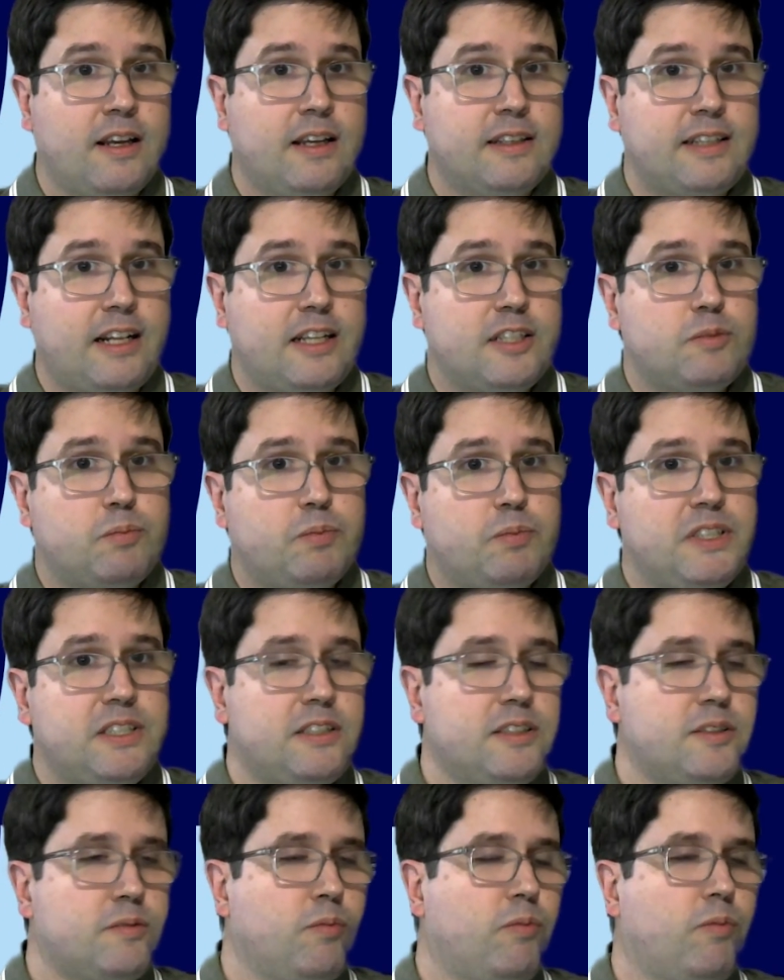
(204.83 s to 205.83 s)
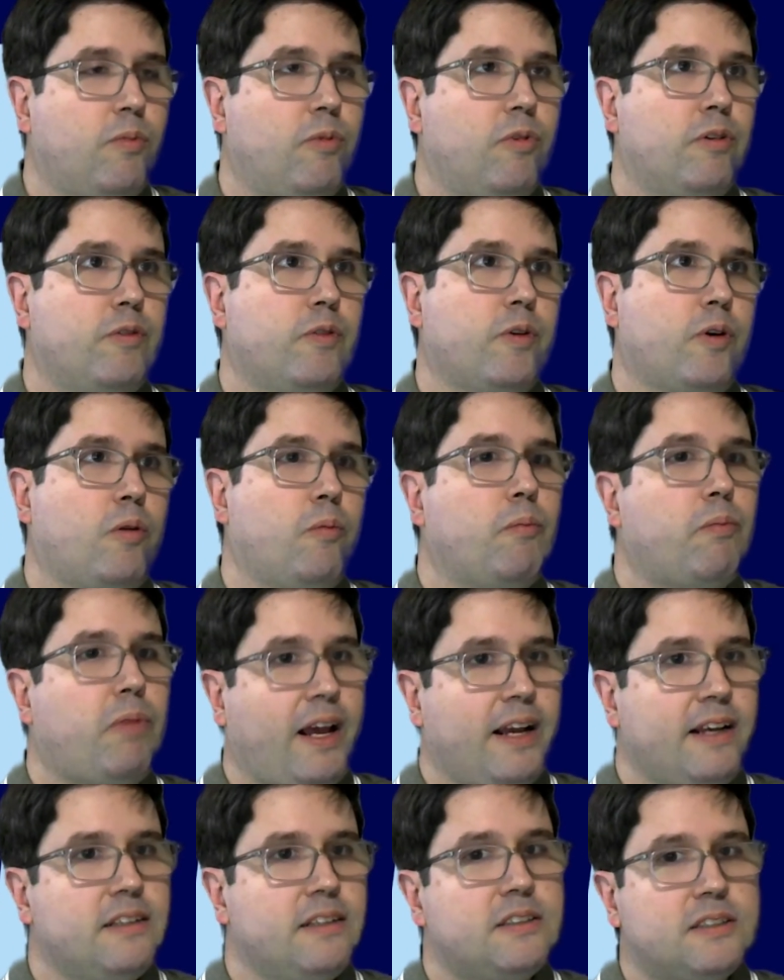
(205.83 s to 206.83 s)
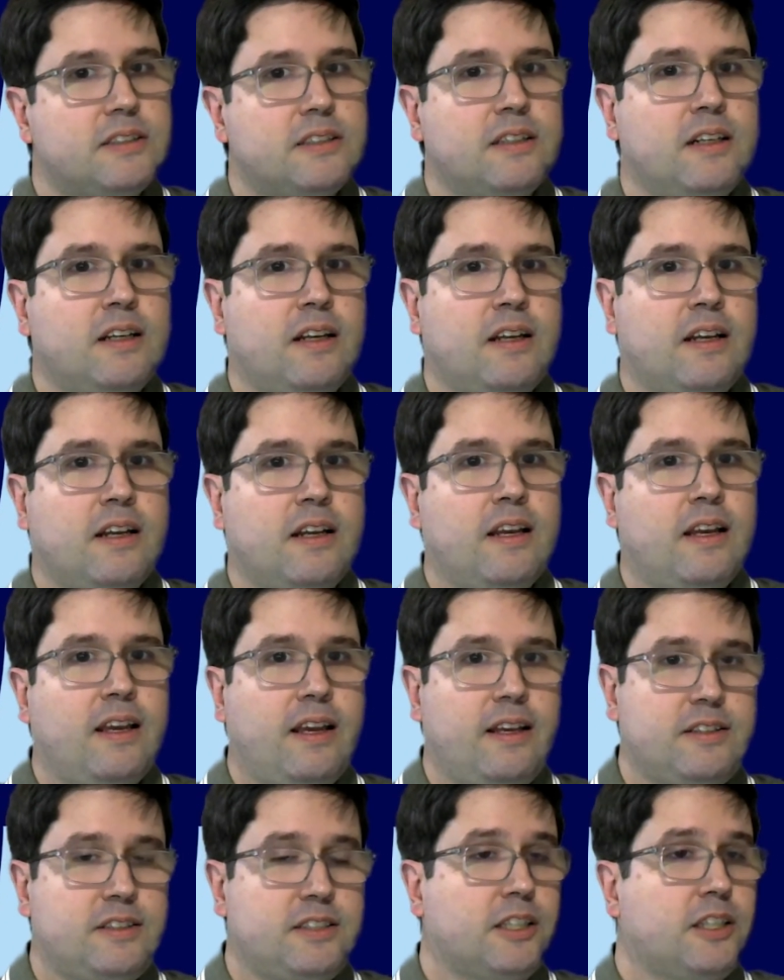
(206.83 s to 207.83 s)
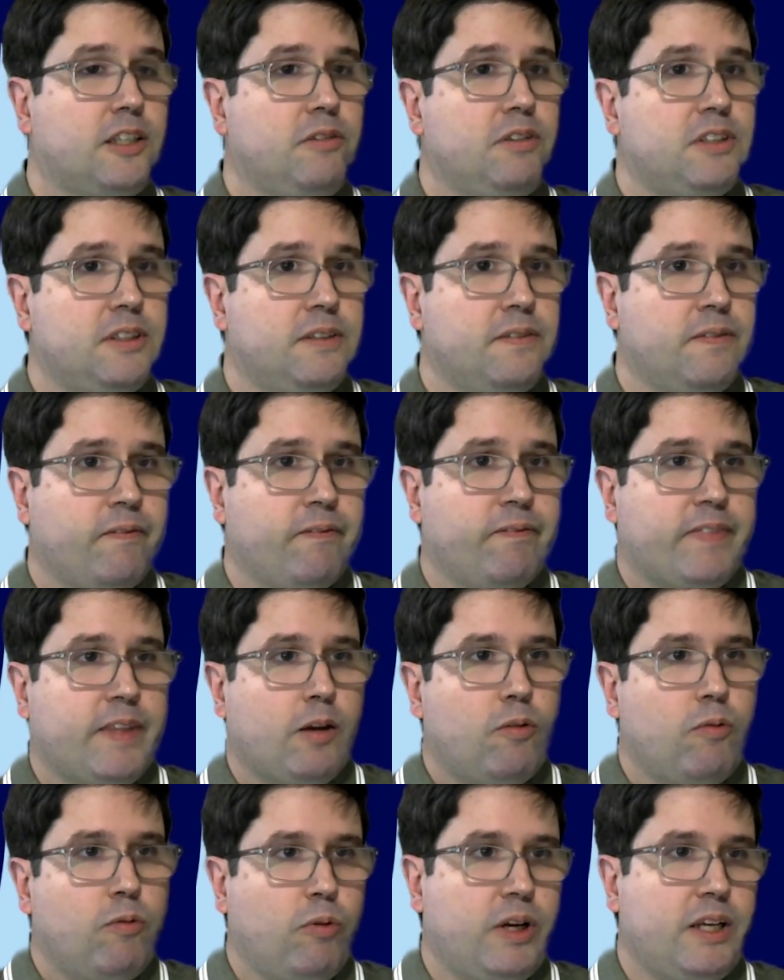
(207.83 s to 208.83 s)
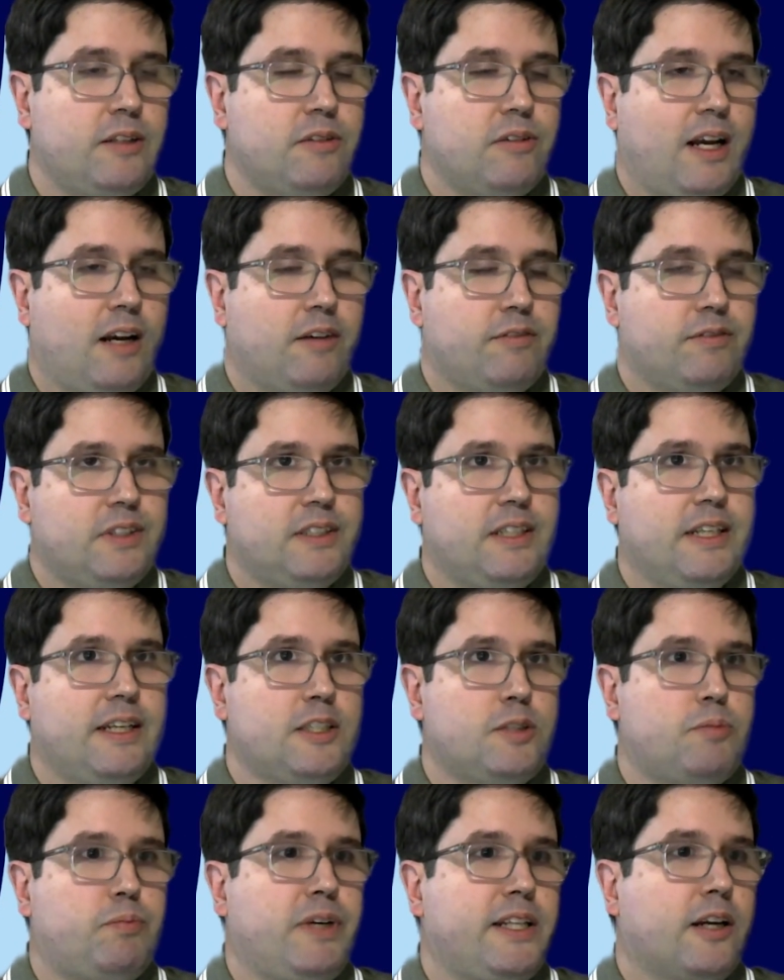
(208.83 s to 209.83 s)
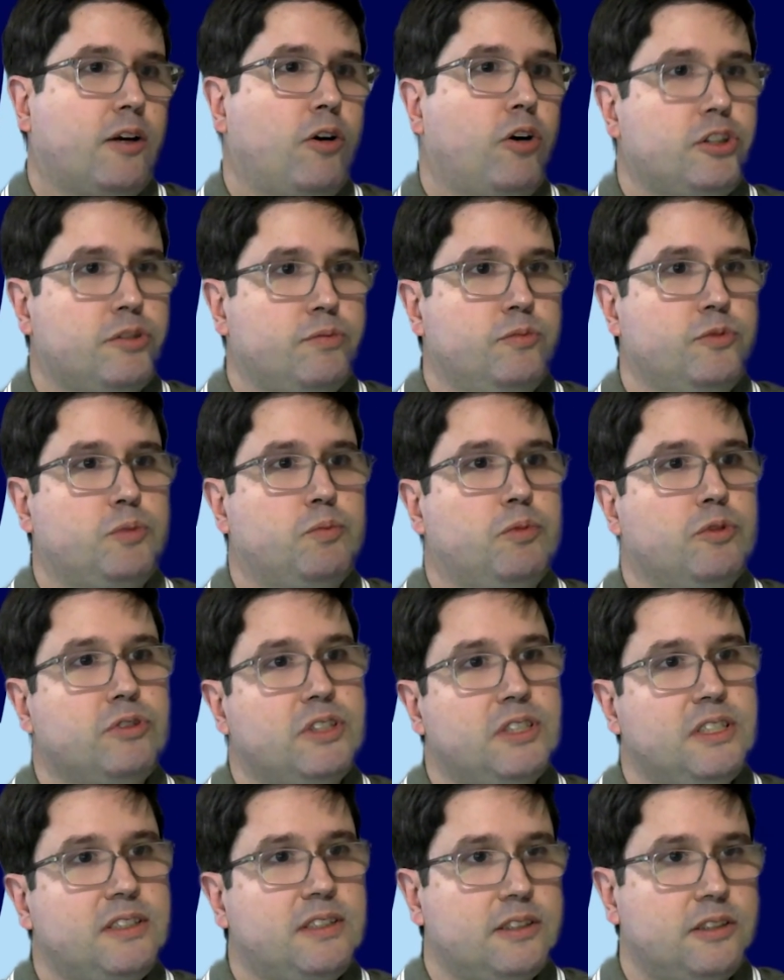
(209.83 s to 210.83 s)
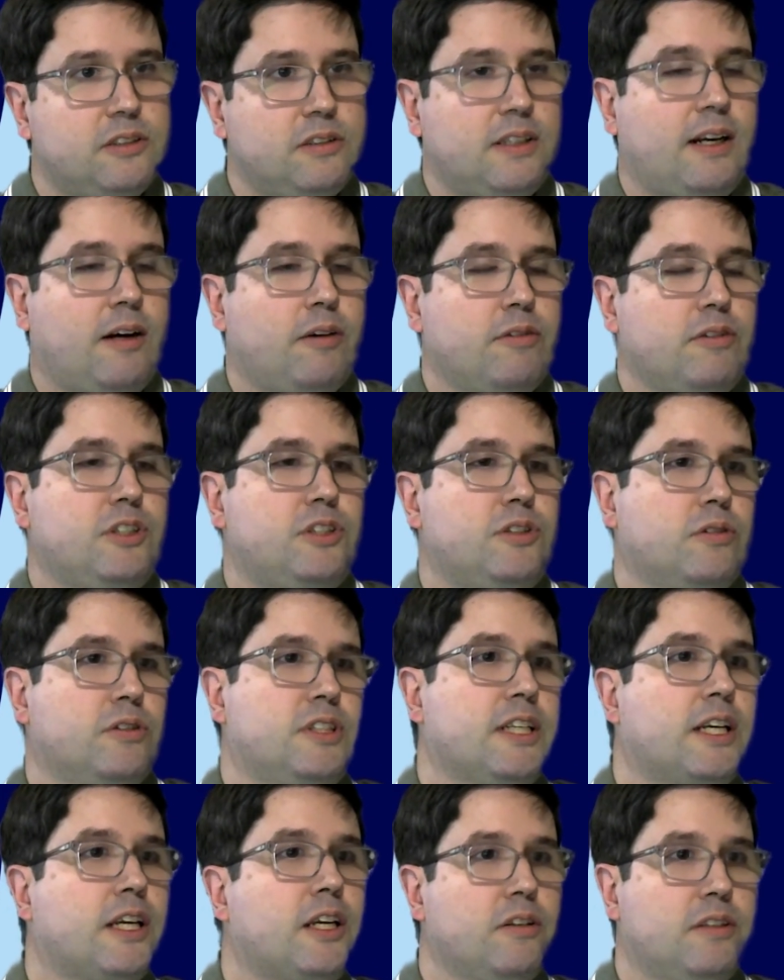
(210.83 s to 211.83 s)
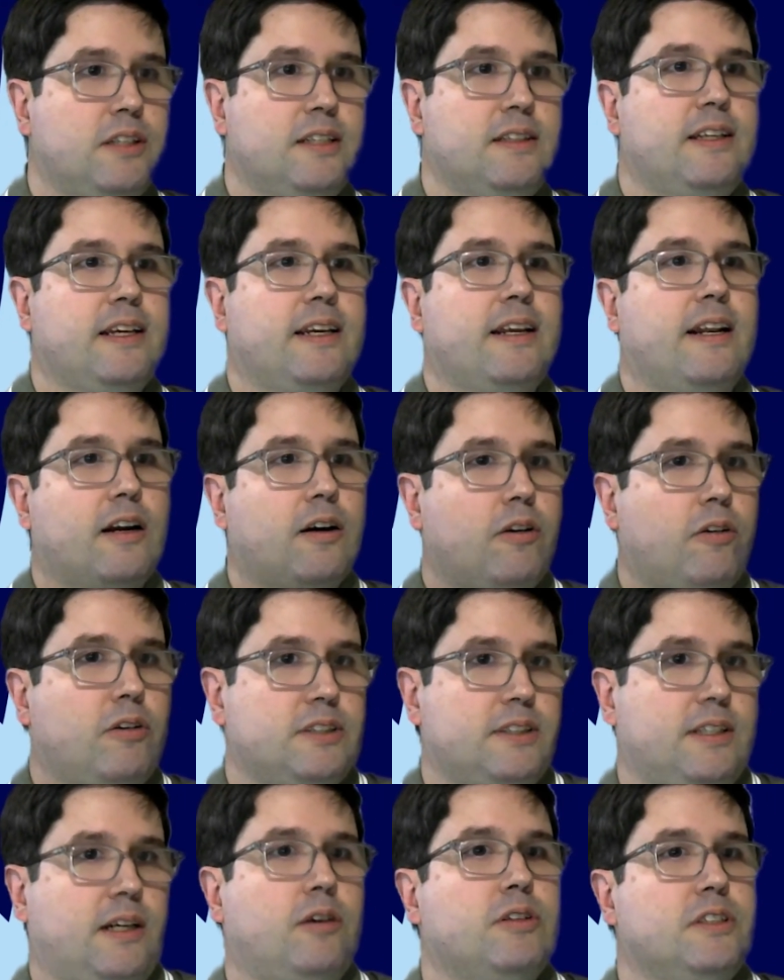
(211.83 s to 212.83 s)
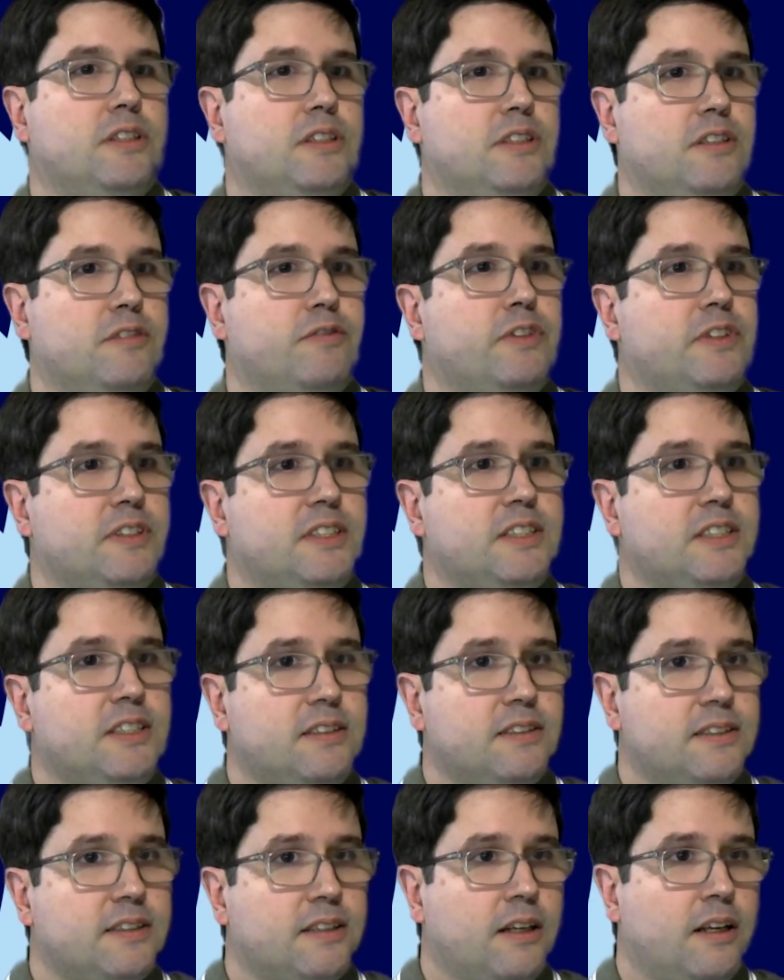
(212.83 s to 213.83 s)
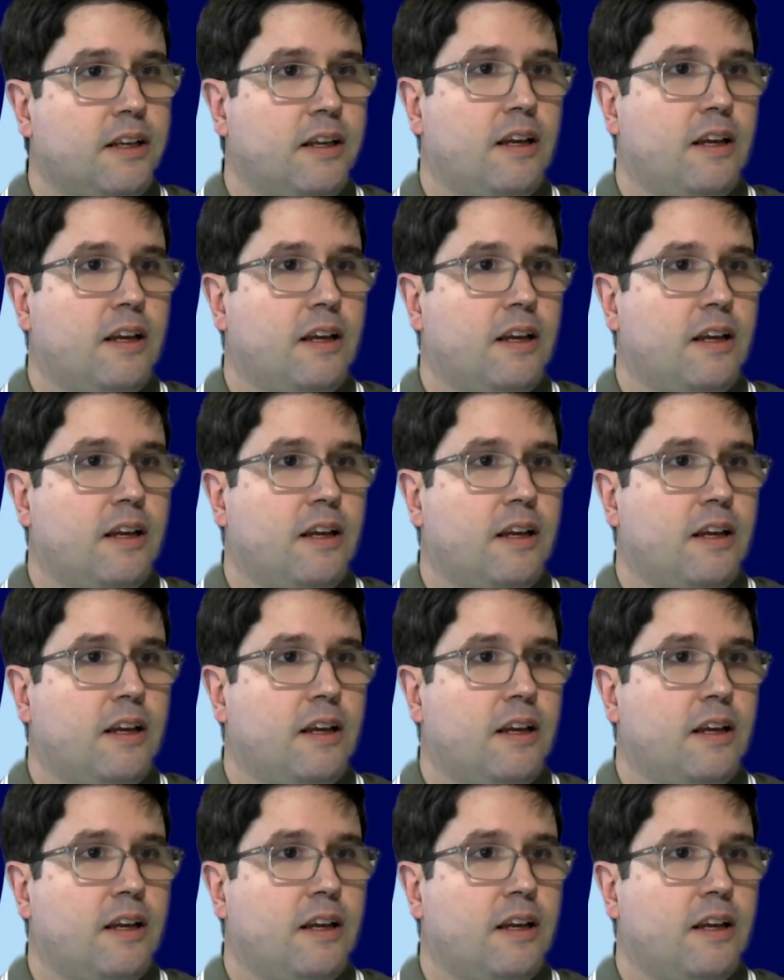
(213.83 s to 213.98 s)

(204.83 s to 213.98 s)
The last piece is more for compliance and security. When you have the data spread across multiple systems, now you need to secure the data across all these different systems.